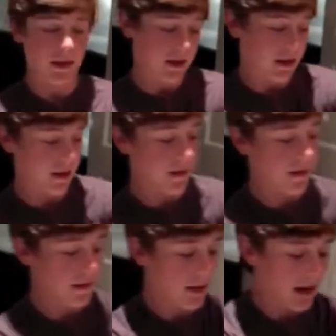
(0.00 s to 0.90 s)
There you
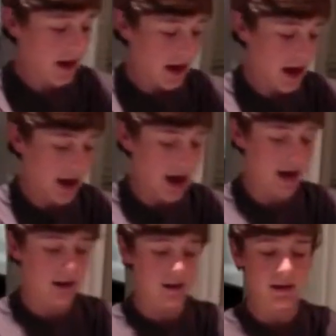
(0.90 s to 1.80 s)
go.
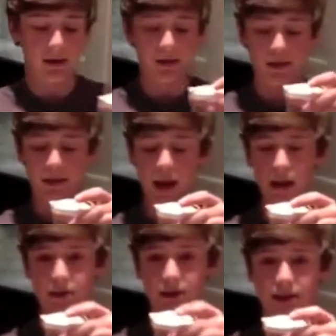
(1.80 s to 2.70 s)
And
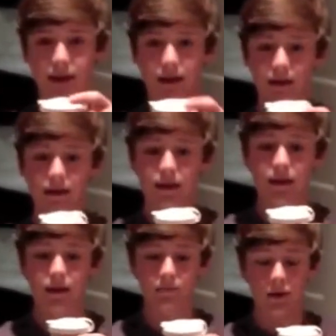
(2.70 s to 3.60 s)
salad dressing.
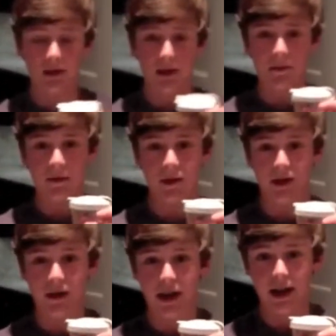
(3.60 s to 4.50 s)
Balsamic
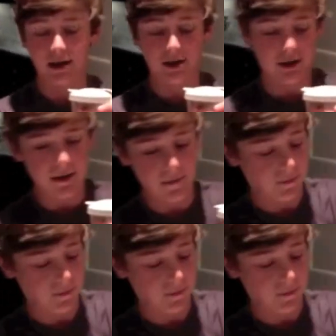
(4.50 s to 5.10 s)
vinaigrette, actually.